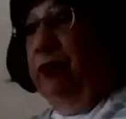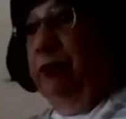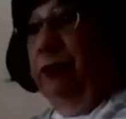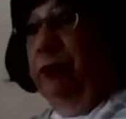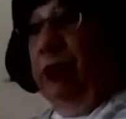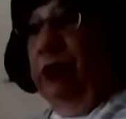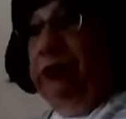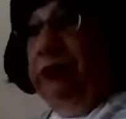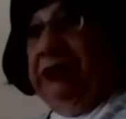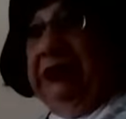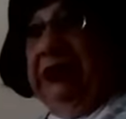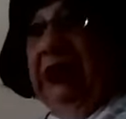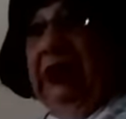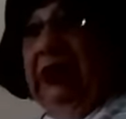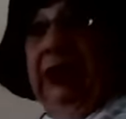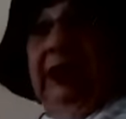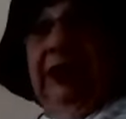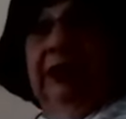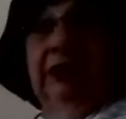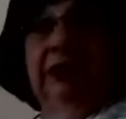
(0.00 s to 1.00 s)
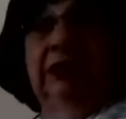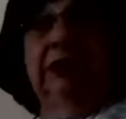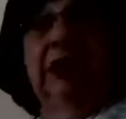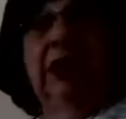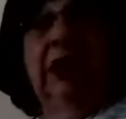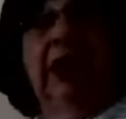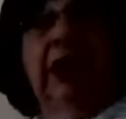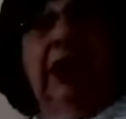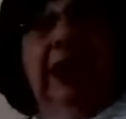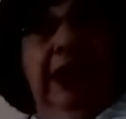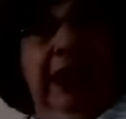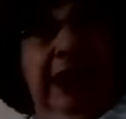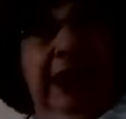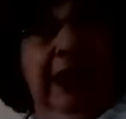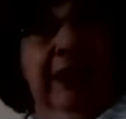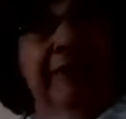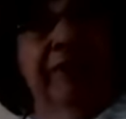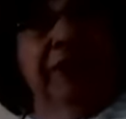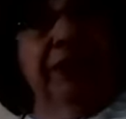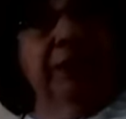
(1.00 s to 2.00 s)
both signs
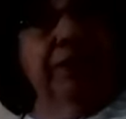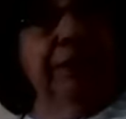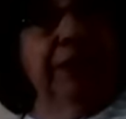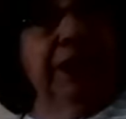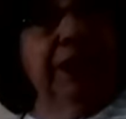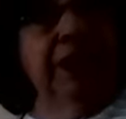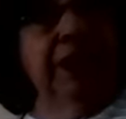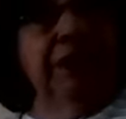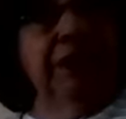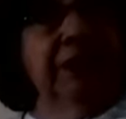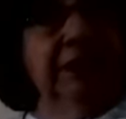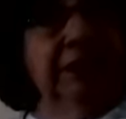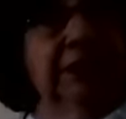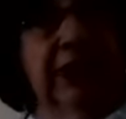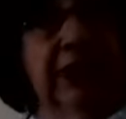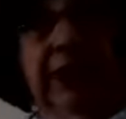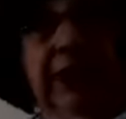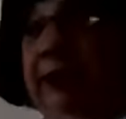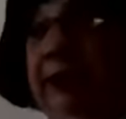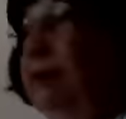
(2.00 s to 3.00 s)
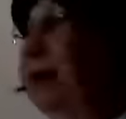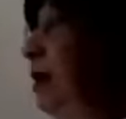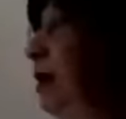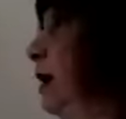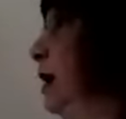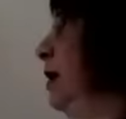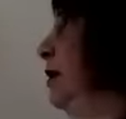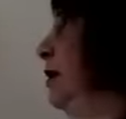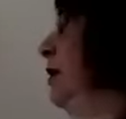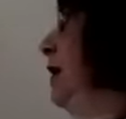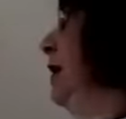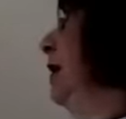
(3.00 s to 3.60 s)
have to be the same. They